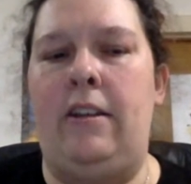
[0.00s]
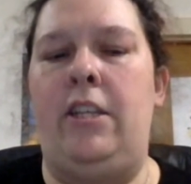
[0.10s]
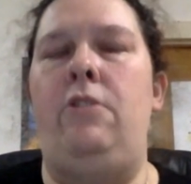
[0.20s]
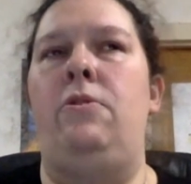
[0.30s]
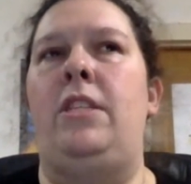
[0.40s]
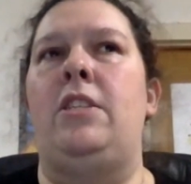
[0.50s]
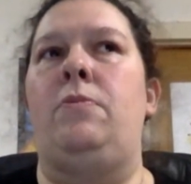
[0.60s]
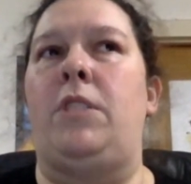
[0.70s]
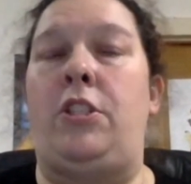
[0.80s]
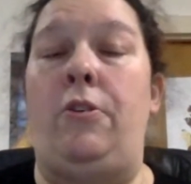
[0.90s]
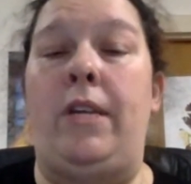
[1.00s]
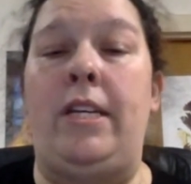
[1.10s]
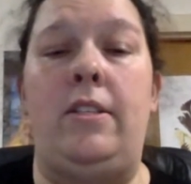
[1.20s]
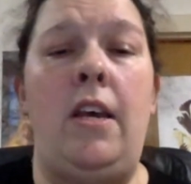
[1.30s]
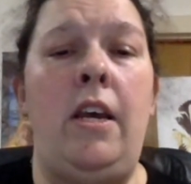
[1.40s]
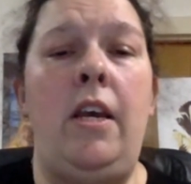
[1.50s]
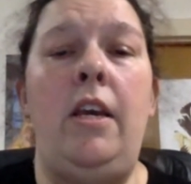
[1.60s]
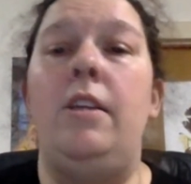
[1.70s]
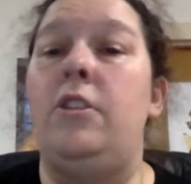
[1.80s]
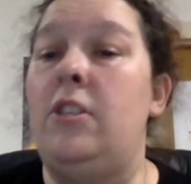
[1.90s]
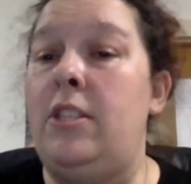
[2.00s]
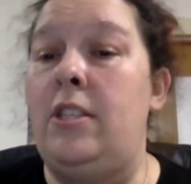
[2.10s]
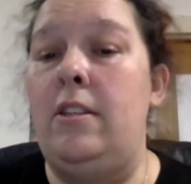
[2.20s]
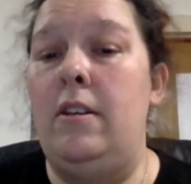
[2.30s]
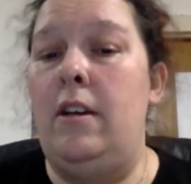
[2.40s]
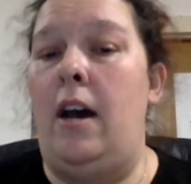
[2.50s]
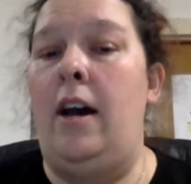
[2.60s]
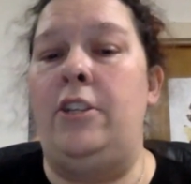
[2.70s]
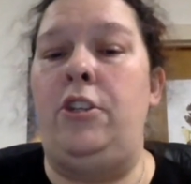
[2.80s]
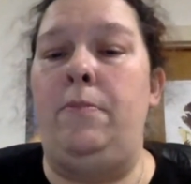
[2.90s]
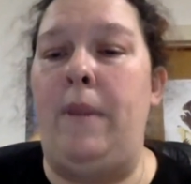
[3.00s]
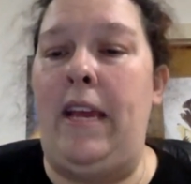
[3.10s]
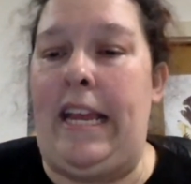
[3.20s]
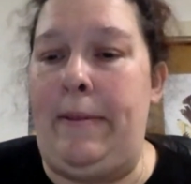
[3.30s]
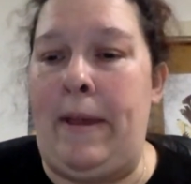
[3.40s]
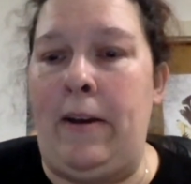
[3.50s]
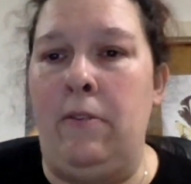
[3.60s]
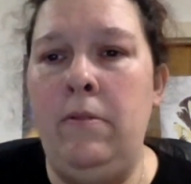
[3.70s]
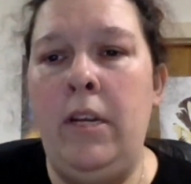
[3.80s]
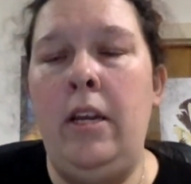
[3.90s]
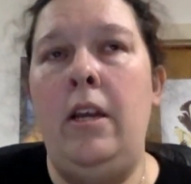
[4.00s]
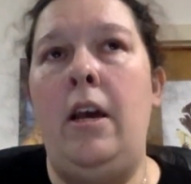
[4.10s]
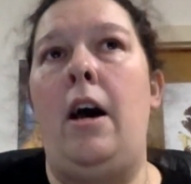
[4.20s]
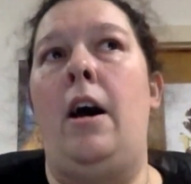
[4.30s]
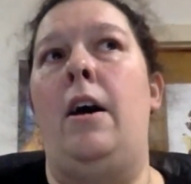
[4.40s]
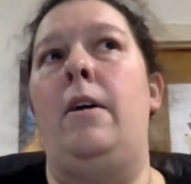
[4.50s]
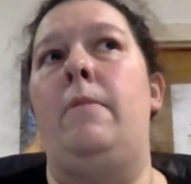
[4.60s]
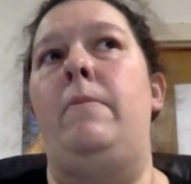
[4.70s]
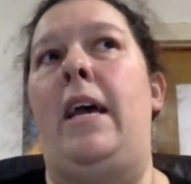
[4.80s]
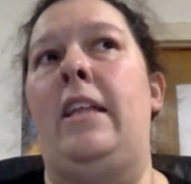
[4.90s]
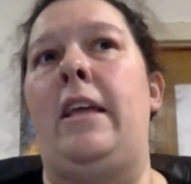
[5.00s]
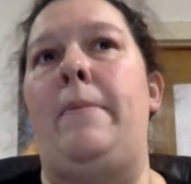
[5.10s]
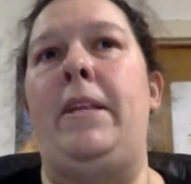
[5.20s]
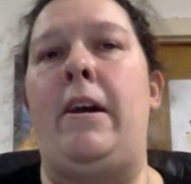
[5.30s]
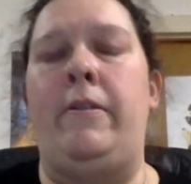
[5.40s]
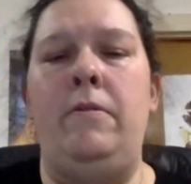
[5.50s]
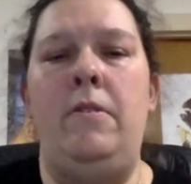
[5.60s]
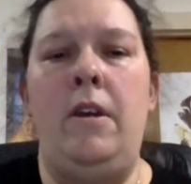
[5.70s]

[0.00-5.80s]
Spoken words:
to use this with students, just shoot me an email and let me know.